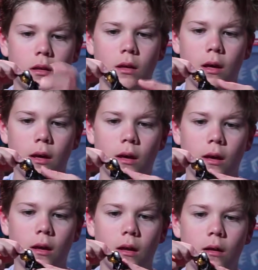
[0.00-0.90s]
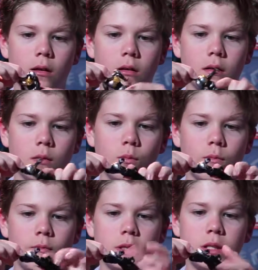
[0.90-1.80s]
can
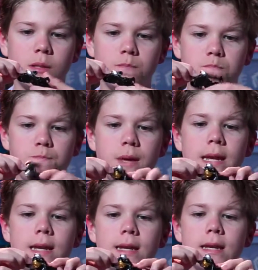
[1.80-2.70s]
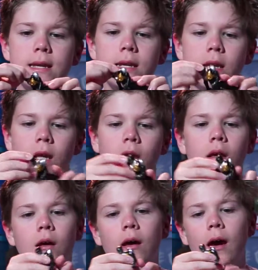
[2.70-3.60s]
spin!
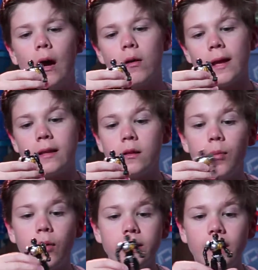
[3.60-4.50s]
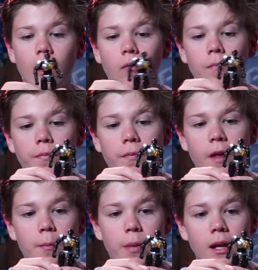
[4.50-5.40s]
I would like to point out
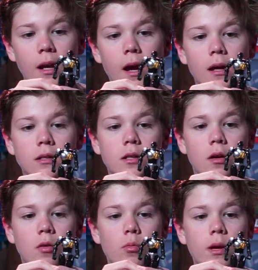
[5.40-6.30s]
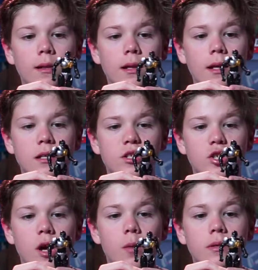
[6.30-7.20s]
that Bandai has done a really nice
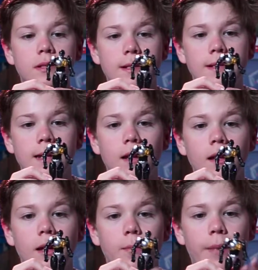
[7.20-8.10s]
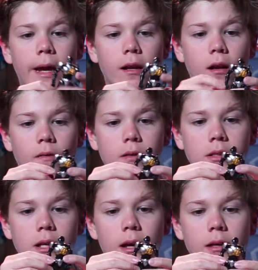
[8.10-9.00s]
job with detailing and paint on
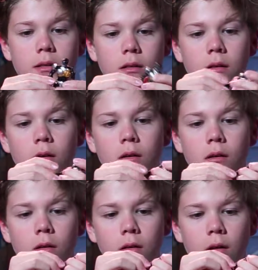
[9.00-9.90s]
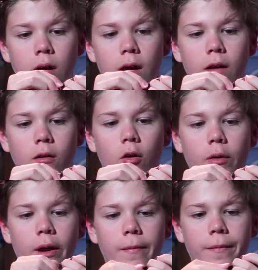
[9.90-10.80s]
these guys. And, oh
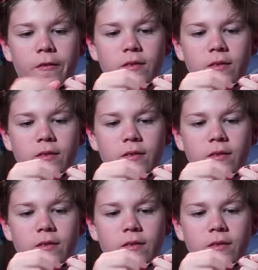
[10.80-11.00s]
yeah, the